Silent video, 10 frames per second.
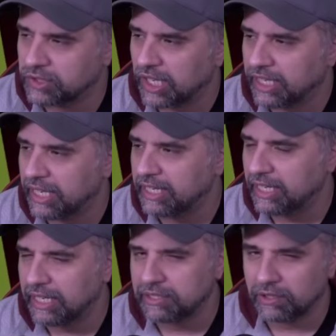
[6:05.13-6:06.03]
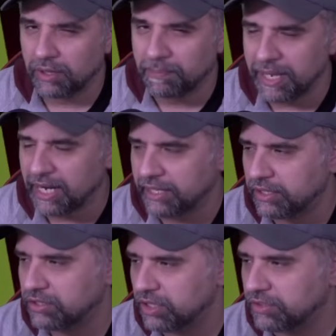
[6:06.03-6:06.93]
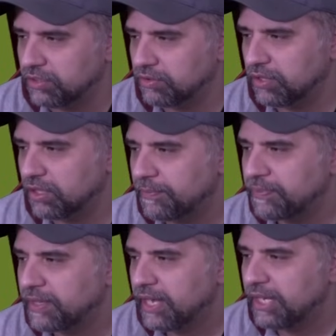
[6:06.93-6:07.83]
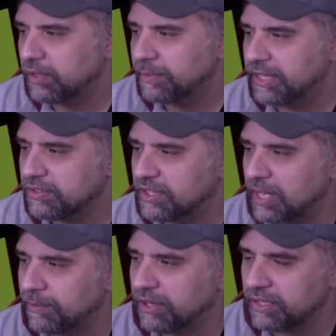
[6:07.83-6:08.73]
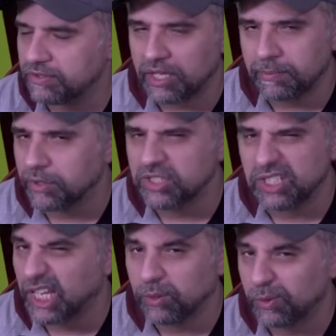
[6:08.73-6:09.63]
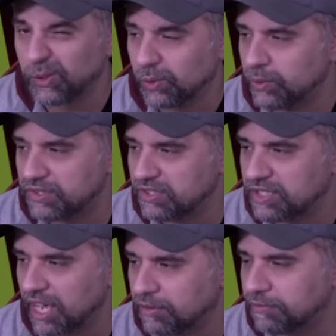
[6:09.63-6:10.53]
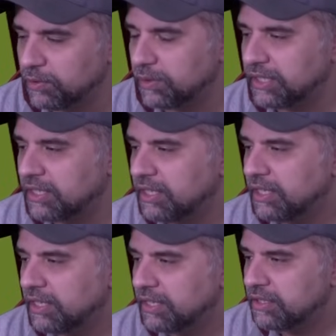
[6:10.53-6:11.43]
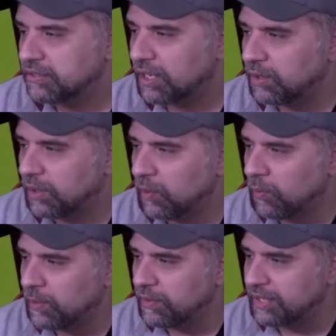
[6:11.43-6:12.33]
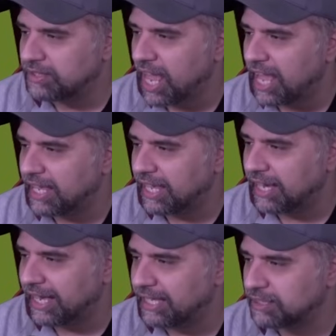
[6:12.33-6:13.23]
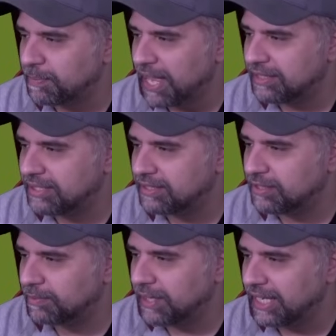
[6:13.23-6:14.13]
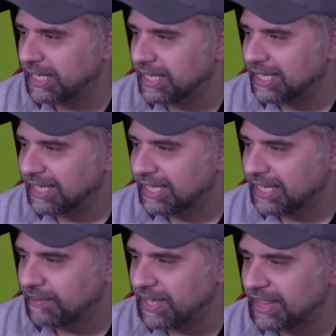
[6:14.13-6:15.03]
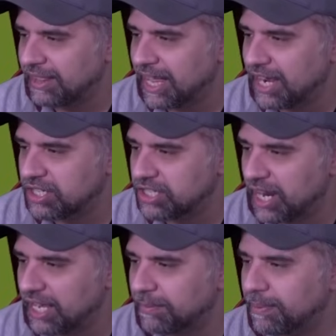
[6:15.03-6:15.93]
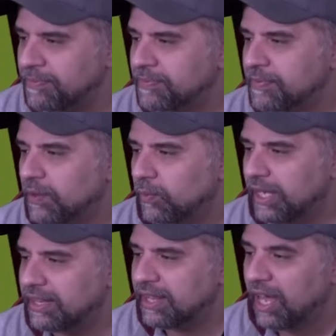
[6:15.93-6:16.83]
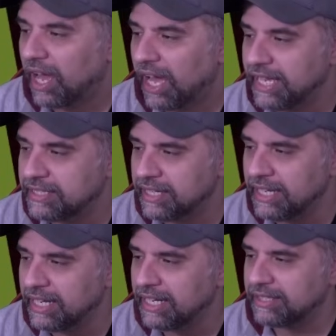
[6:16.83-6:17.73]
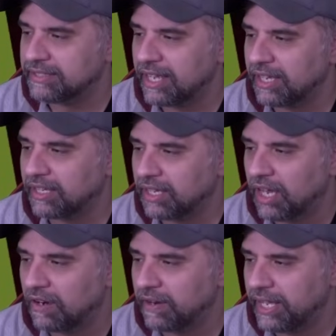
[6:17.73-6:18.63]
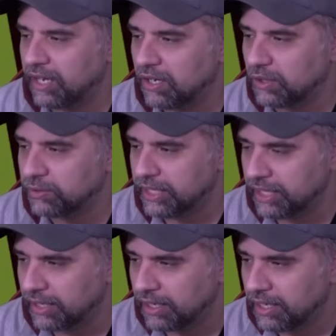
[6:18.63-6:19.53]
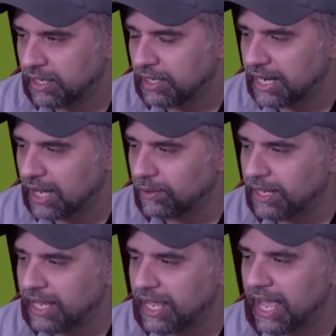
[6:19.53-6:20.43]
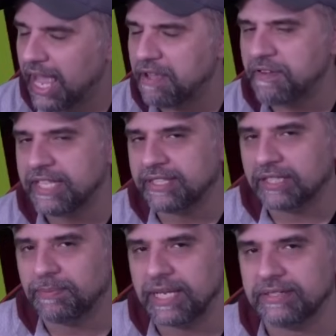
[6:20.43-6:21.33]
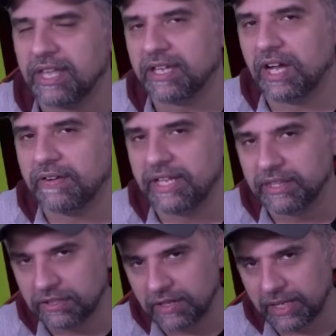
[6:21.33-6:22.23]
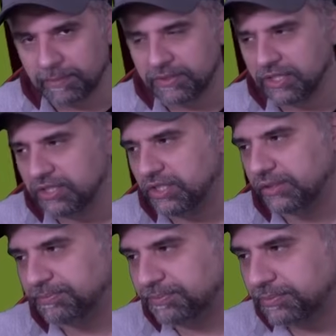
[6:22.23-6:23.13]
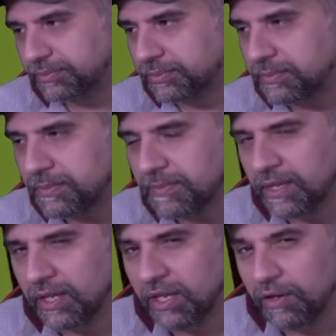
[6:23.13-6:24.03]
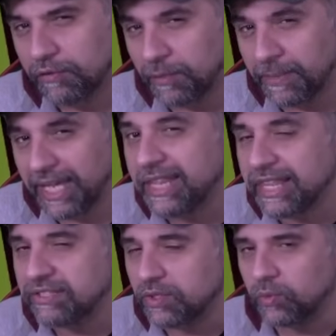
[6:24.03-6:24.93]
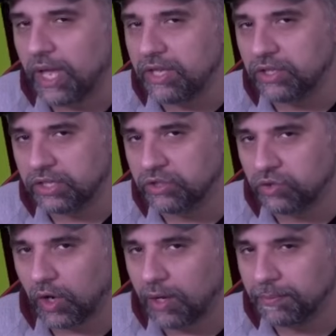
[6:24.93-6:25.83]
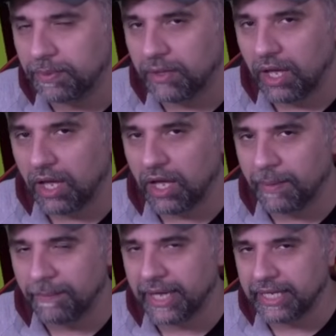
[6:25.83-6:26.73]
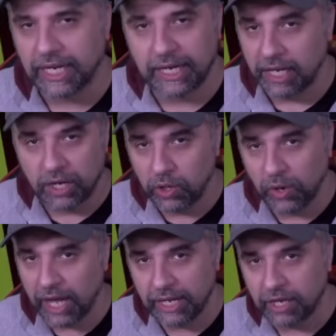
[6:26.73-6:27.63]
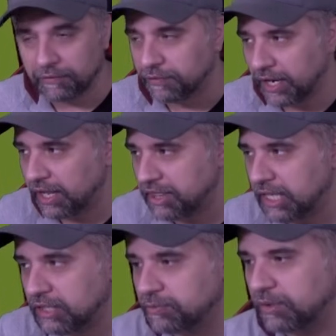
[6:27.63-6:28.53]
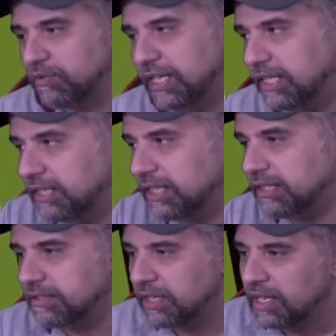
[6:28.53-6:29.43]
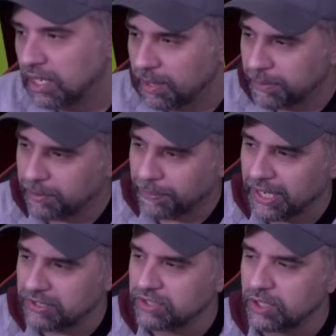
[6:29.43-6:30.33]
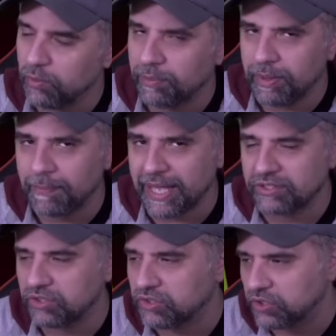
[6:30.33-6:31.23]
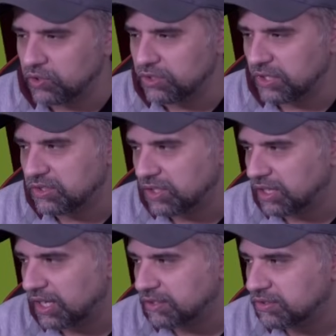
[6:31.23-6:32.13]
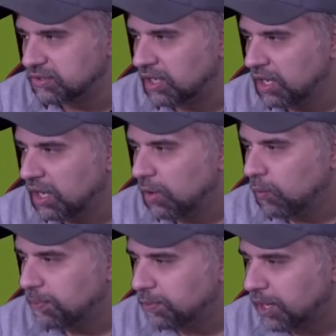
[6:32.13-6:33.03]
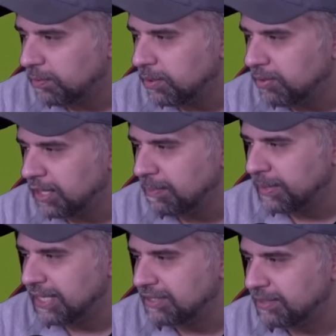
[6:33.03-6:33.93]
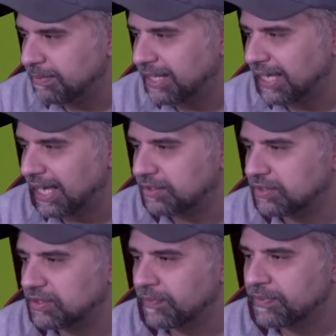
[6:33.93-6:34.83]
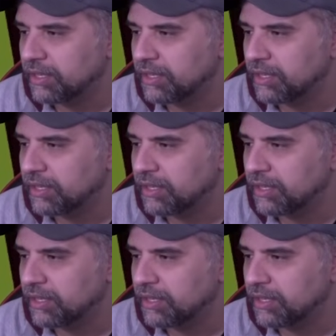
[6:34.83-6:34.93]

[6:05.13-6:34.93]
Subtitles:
tuck in a little, a bit like the Jota role. And it will be the same on this side. Montiel will always attack forward. So when we're attacking, I expect it to be kind of in that shape with ideally Sangare holding. Now, if he does play Sangare in the correct position, for me, this is where you could drop Mangala, who I love and I think has been really good. But the person who would be better suited to this would probably be Dominguez